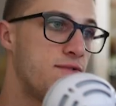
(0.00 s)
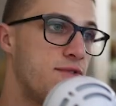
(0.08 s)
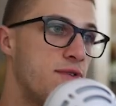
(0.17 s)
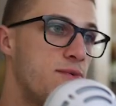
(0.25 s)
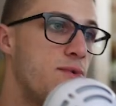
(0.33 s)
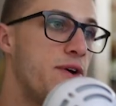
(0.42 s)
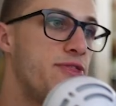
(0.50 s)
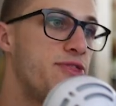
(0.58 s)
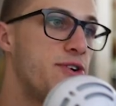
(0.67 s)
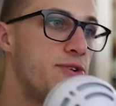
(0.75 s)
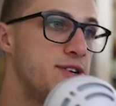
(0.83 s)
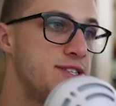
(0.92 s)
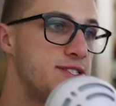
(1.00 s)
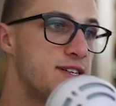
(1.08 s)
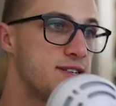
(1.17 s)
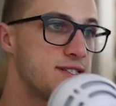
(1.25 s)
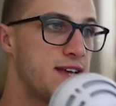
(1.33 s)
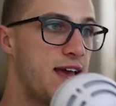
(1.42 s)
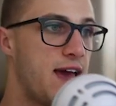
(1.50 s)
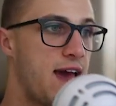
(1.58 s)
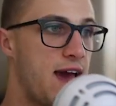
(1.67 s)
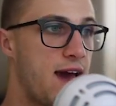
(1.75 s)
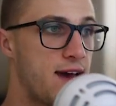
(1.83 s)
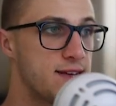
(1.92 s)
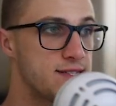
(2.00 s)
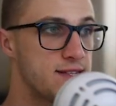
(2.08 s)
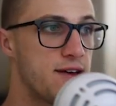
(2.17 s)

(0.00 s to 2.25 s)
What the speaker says: for the 136 ask.